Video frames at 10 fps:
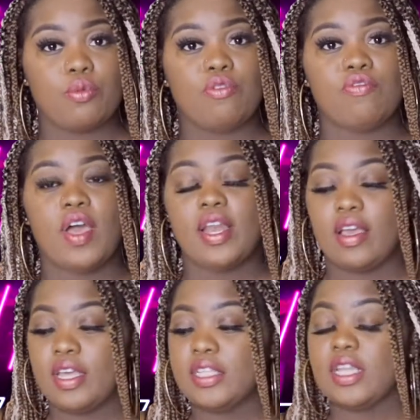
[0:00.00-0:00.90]
We find
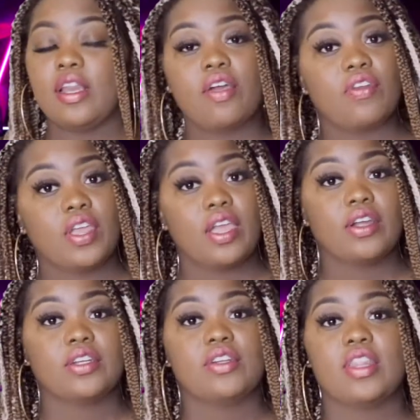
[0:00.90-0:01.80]
out he's another
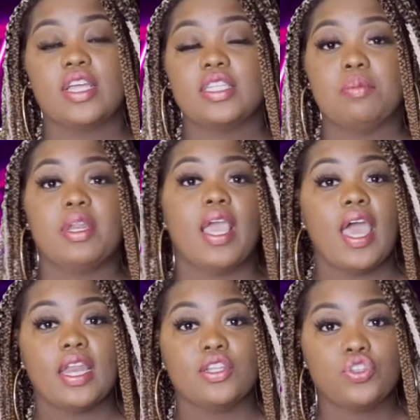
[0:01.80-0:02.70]
character that's been
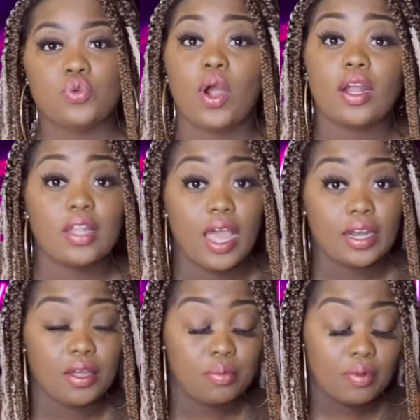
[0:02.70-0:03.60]
added to our
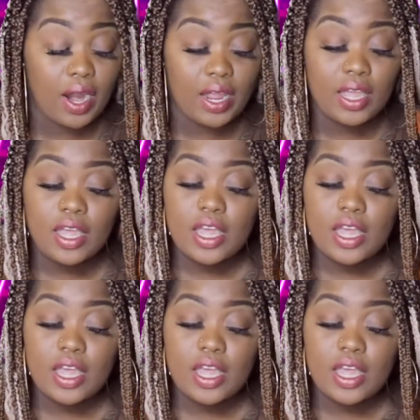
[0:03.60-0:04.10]
lineup, right?